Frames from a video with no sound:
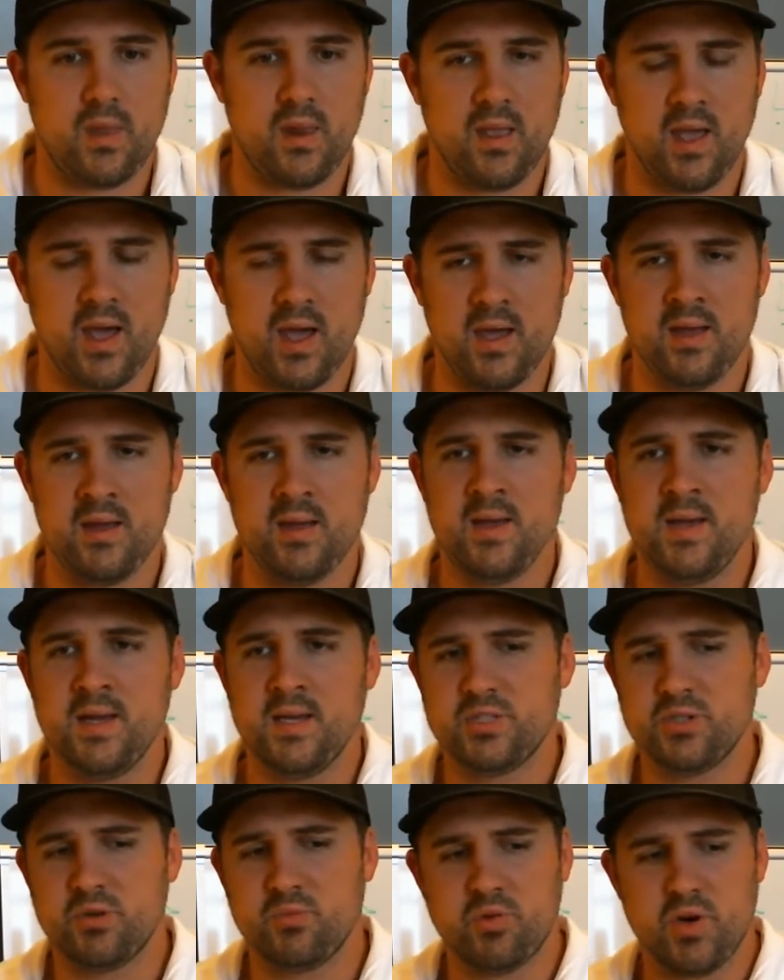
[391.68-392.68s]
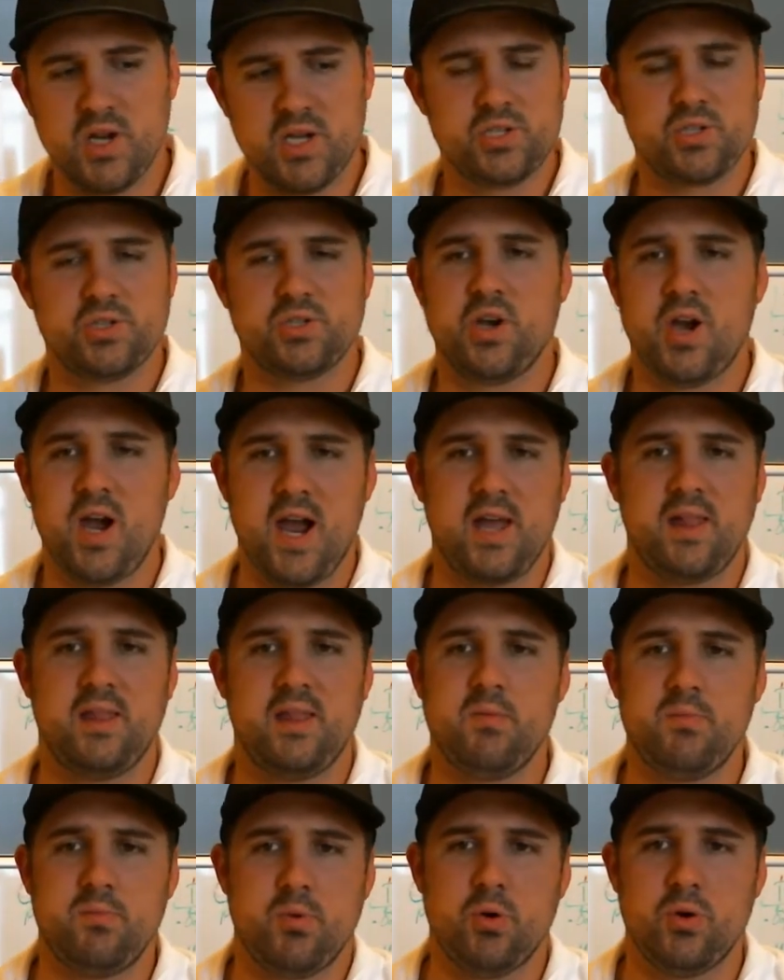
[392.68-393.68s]
Okay, so pressures are
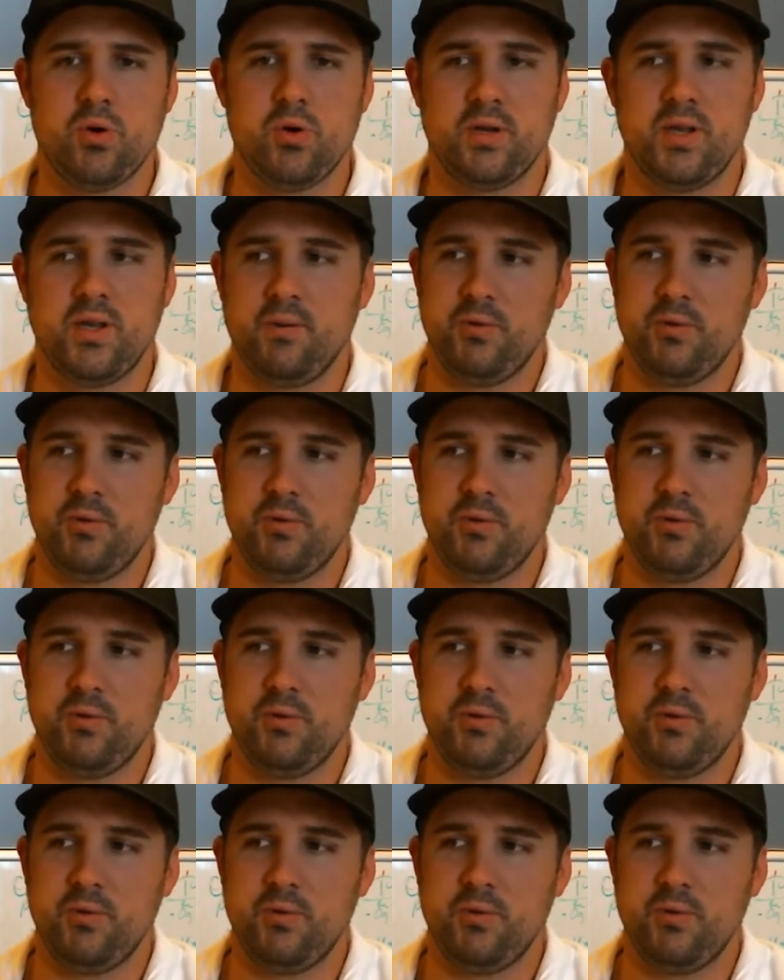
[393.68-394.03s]
highly important,